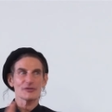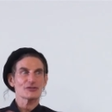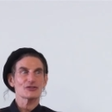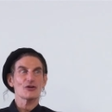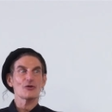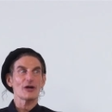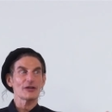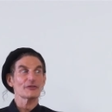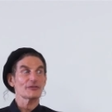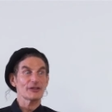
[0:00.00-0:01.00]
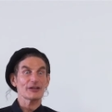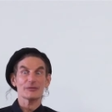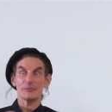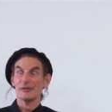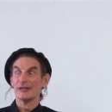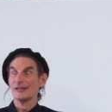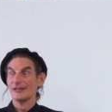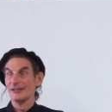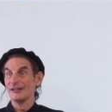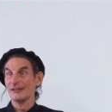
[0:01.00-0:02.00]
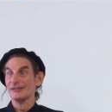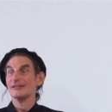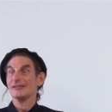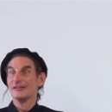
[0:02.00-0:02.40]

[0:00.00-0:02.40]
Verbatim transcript: there's no other things bringing it in,